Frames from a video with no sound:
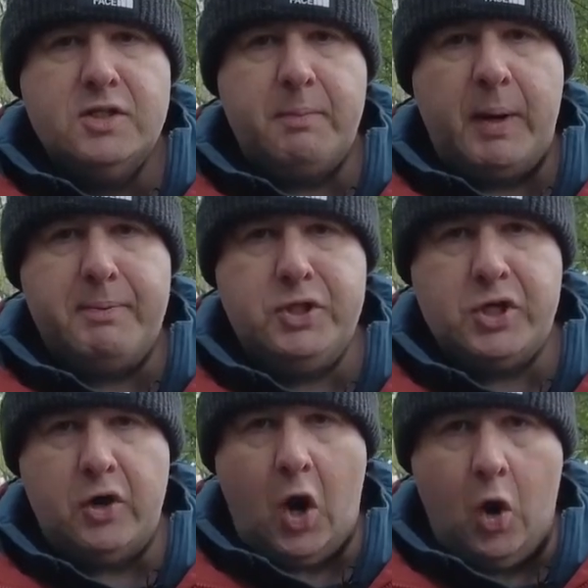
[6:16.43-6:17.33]
So perhaps you
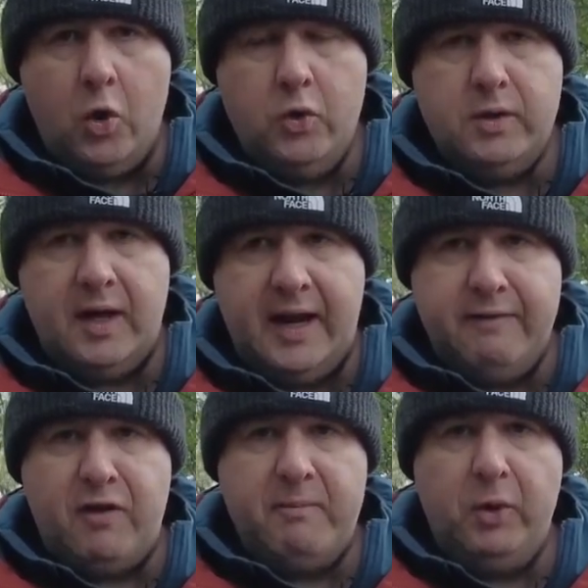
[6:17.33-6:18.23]
don't own an
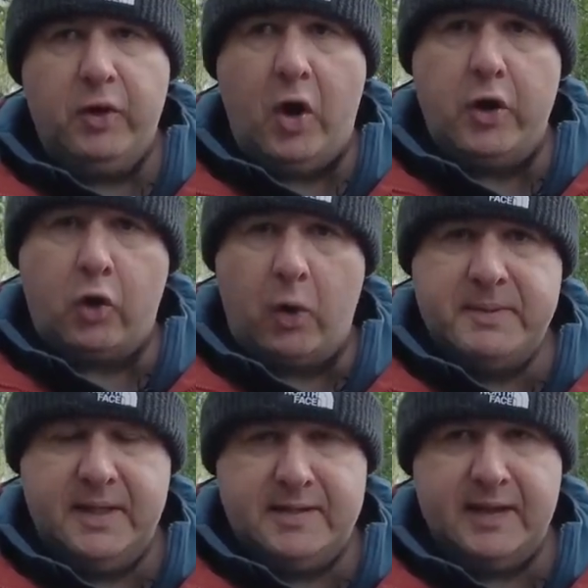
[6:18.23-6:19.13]
85mm or you own a
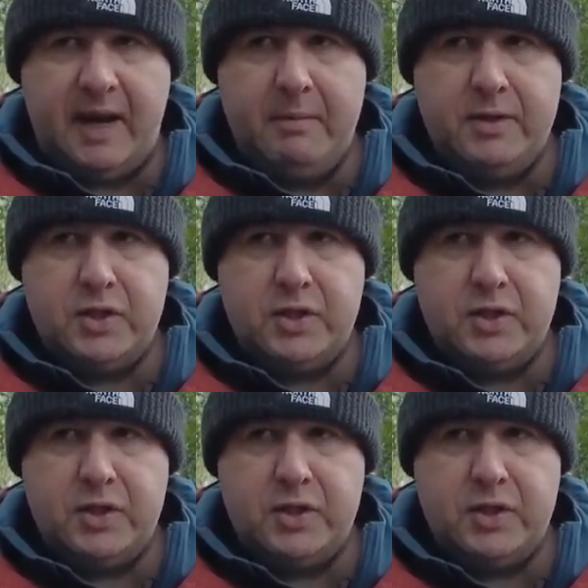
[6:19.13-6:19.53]
crop sensor camera.